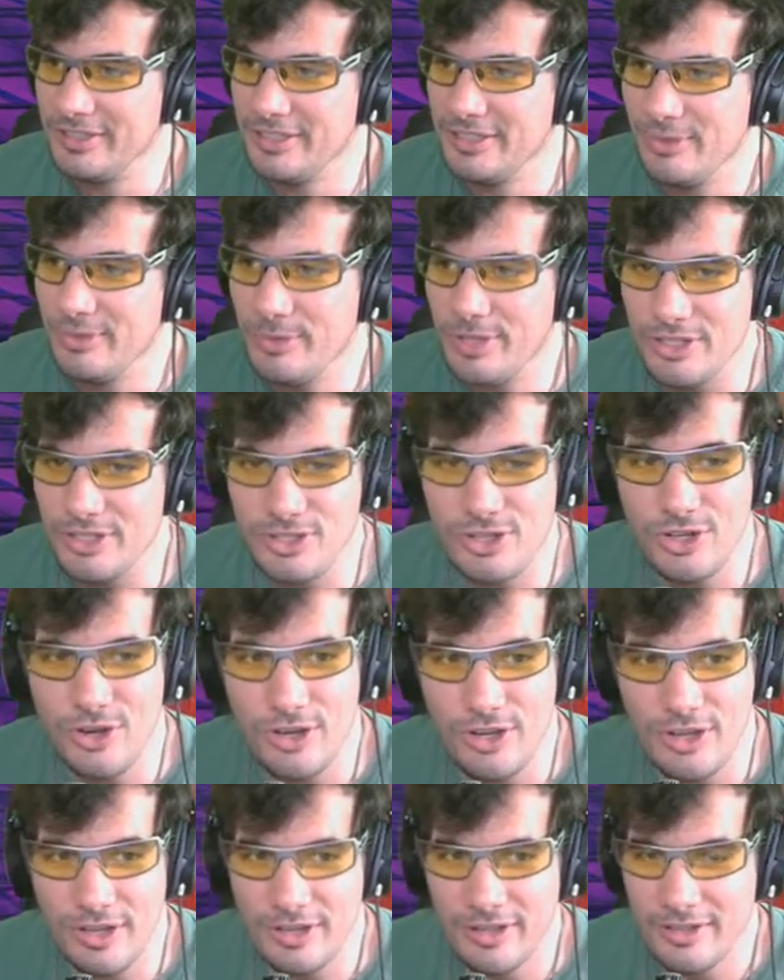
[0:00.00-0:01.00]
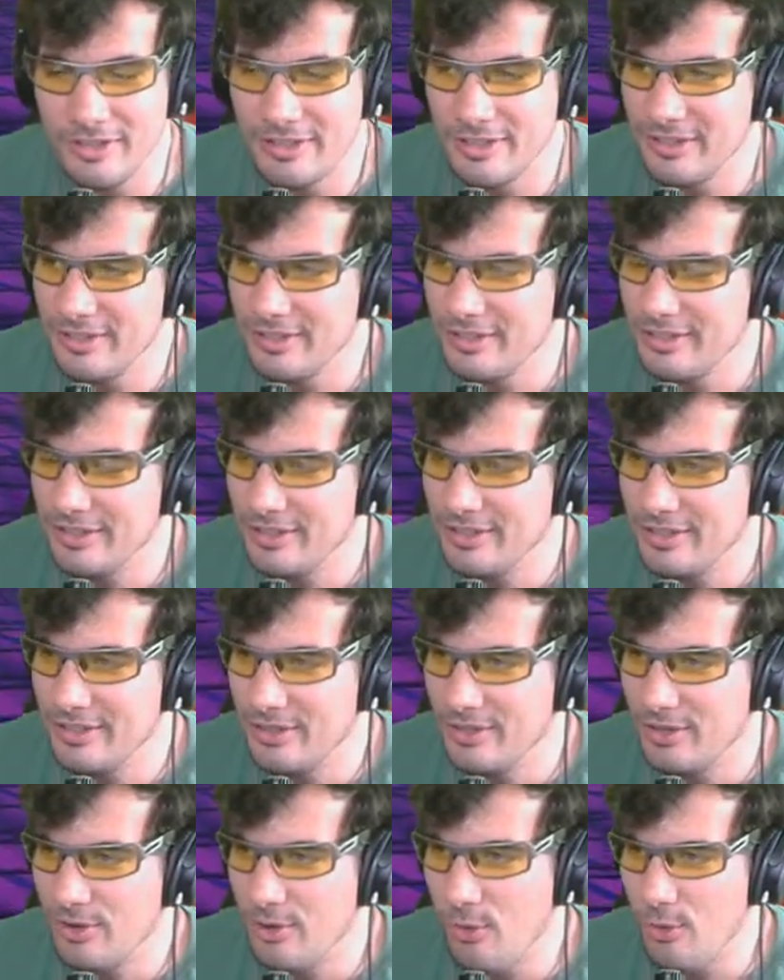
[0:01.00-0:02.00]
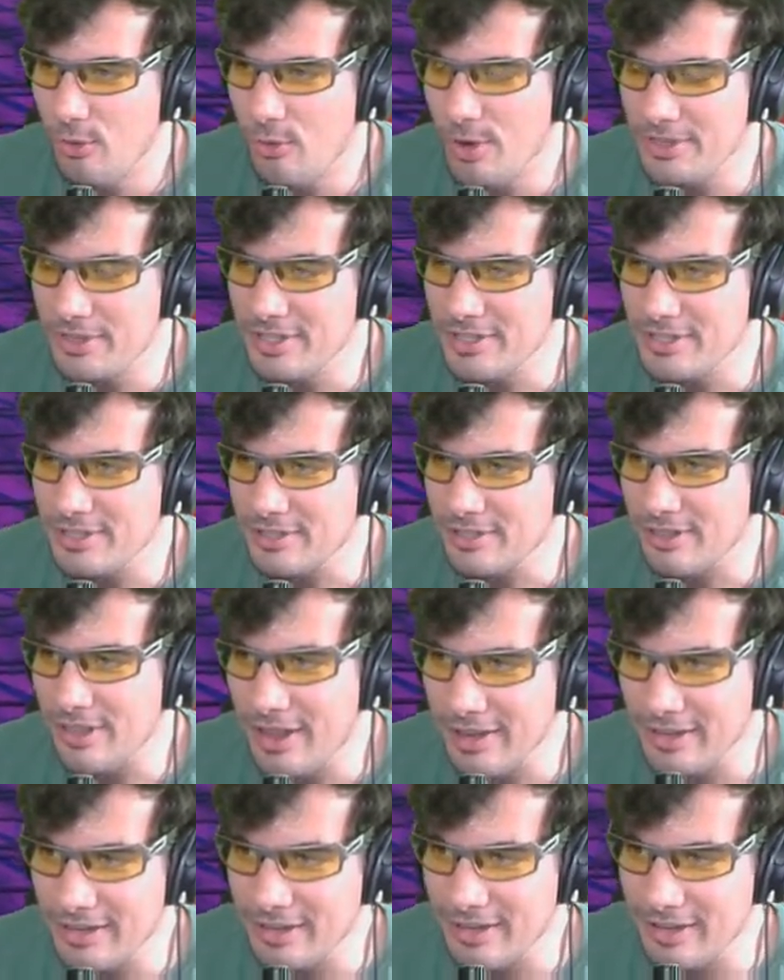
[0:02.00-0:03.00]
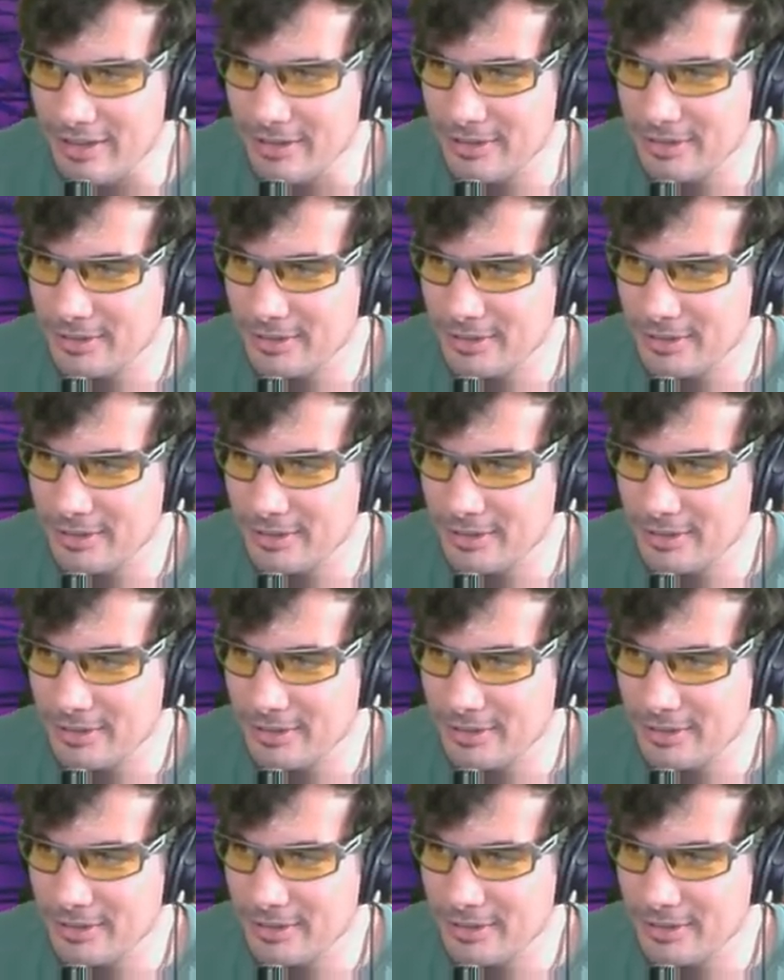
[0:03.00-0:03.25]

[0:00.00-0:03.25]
We can show you what this is like here.